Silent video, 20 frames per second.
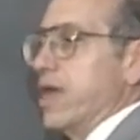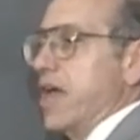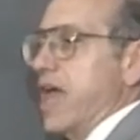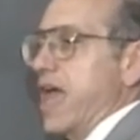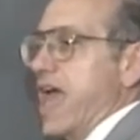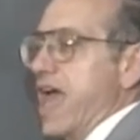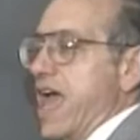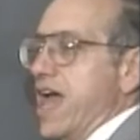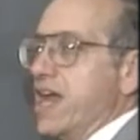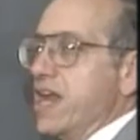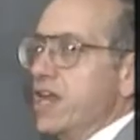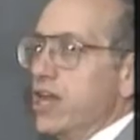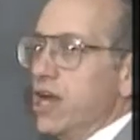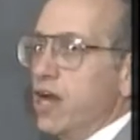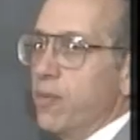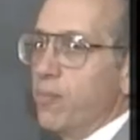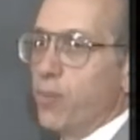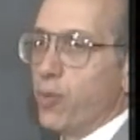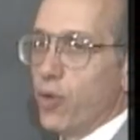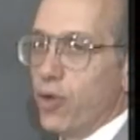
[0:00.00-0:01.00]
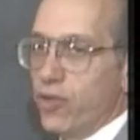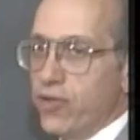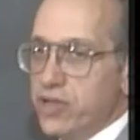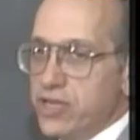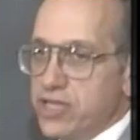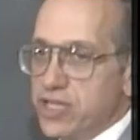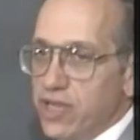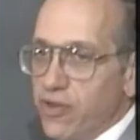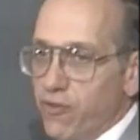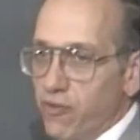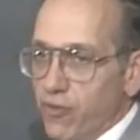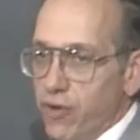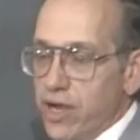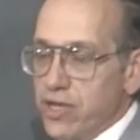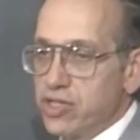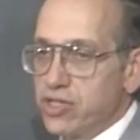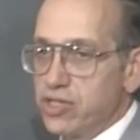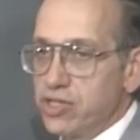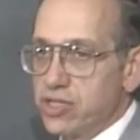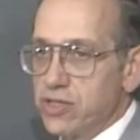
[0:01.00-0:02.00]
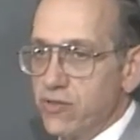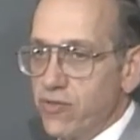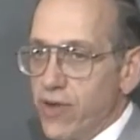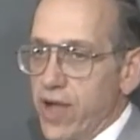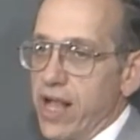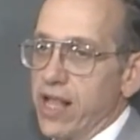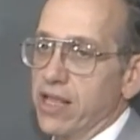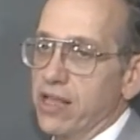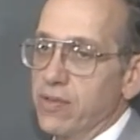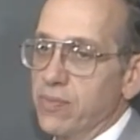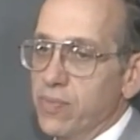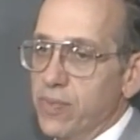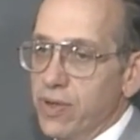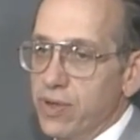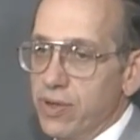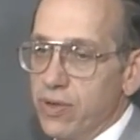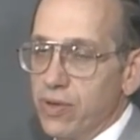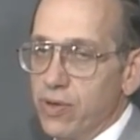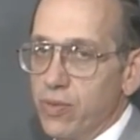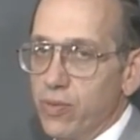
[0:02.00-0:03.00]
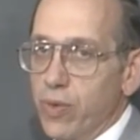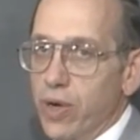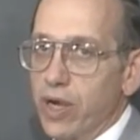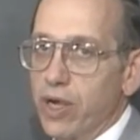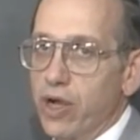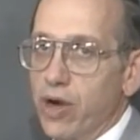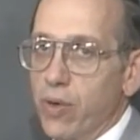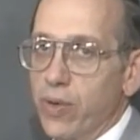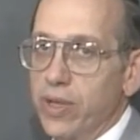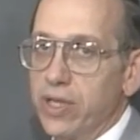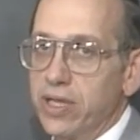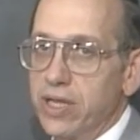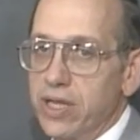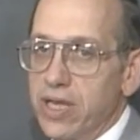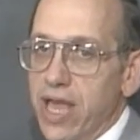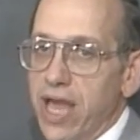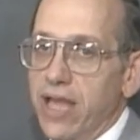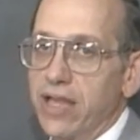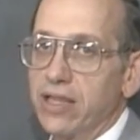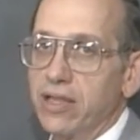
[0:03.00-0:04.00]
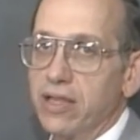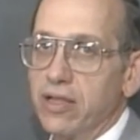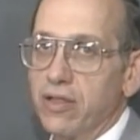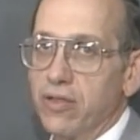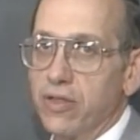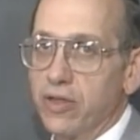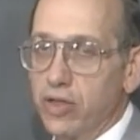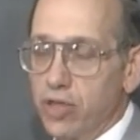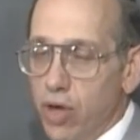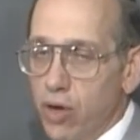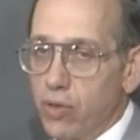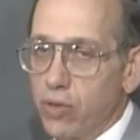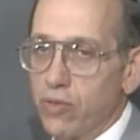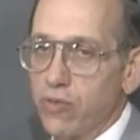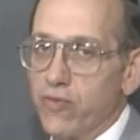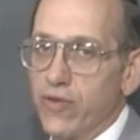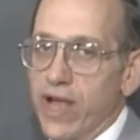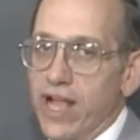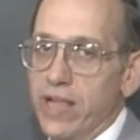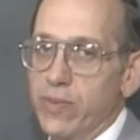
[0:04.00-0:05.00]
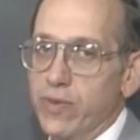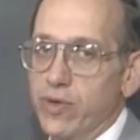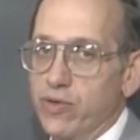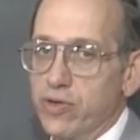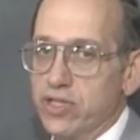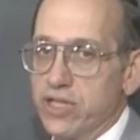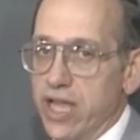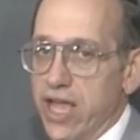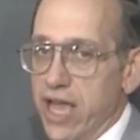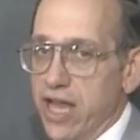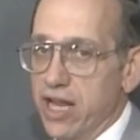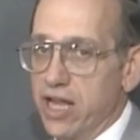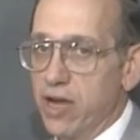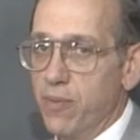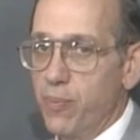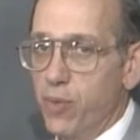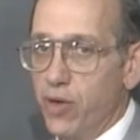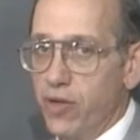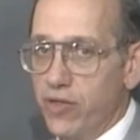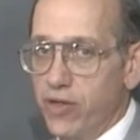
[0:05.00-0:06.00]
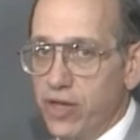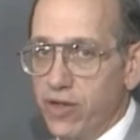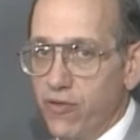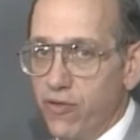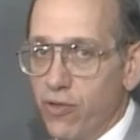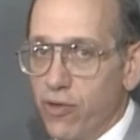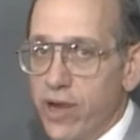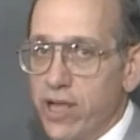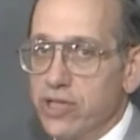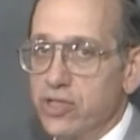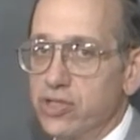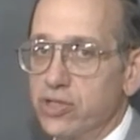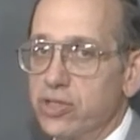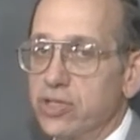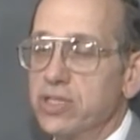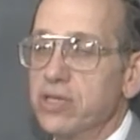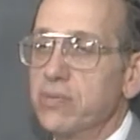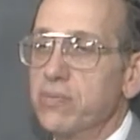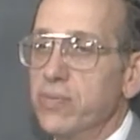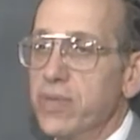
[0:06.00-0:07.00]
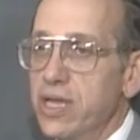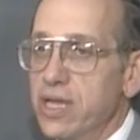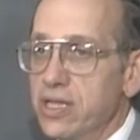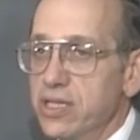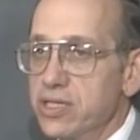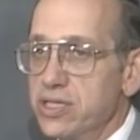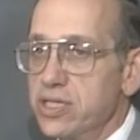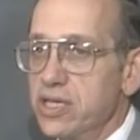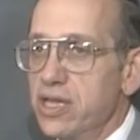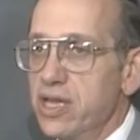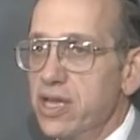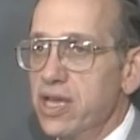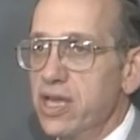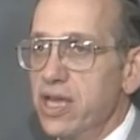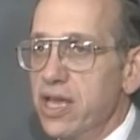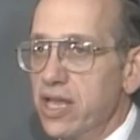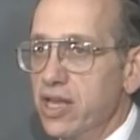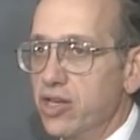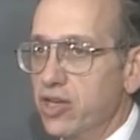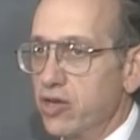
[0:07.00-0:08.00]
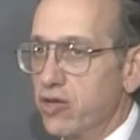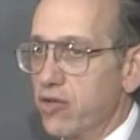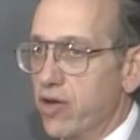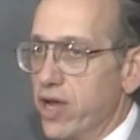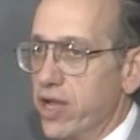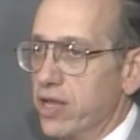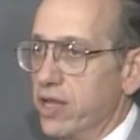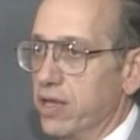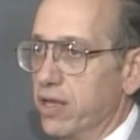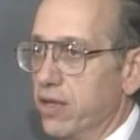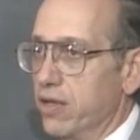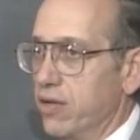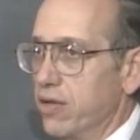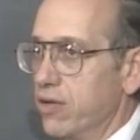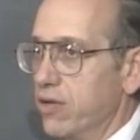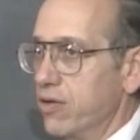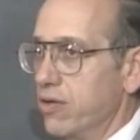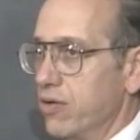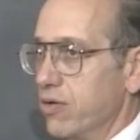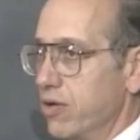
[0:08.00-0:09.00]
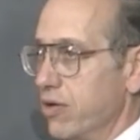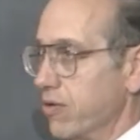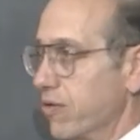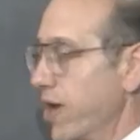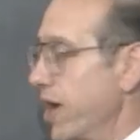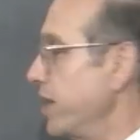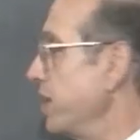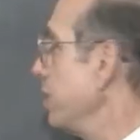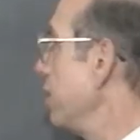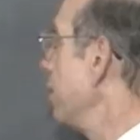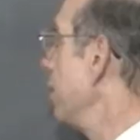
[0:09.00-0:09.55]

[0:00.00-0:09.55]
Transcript: Adding up all these differentials of volume, we're going to get the total volume, because adding up all the differentials means integrating. All right?